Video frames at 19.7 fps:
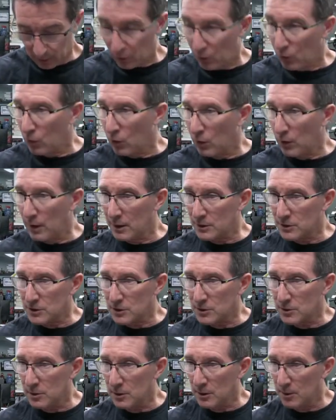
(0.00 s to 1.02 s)
Oh, that
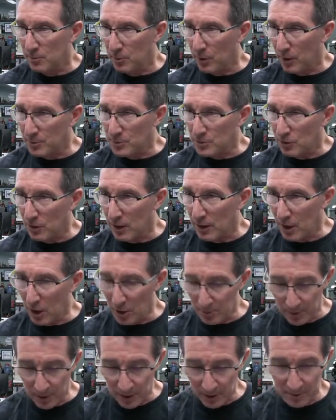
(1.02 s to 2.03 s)
just pops right
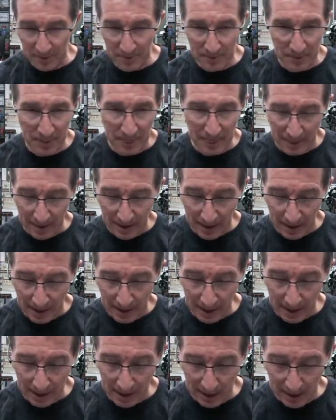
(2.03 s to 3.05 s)
open.
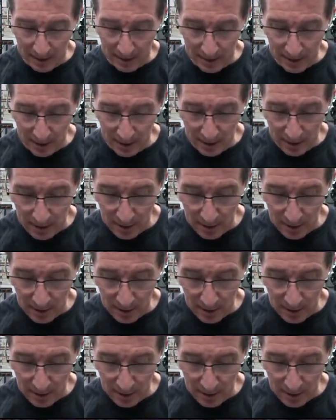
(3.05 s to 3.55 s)
And